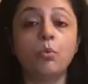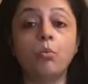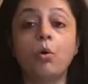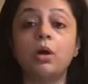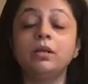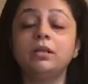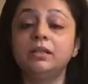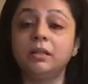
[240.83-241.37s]

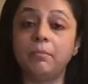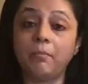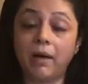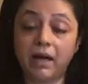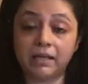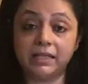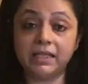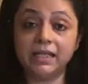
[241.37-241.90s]
what the
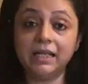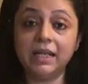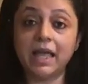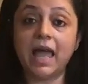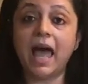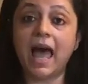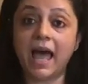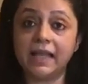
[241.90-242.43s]
party
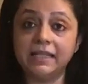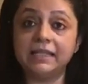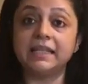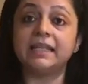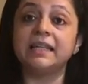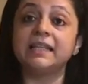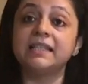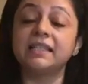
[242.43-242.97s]
had
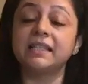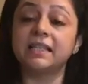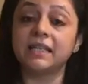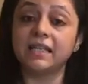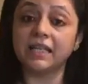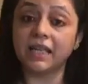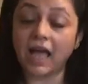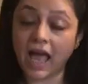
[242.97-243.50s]

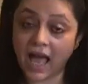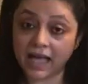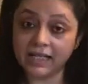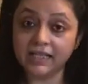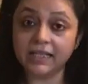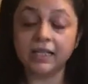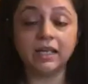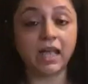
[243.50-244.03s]

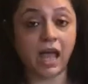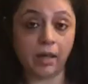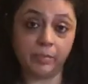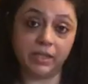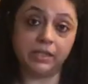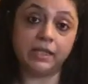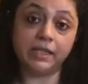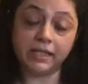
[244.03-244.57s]

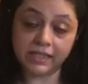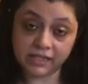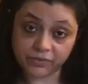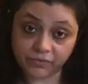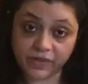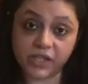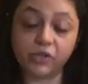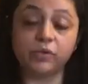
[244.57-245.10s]
in its
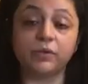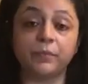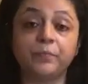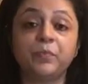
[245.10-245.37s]
vision.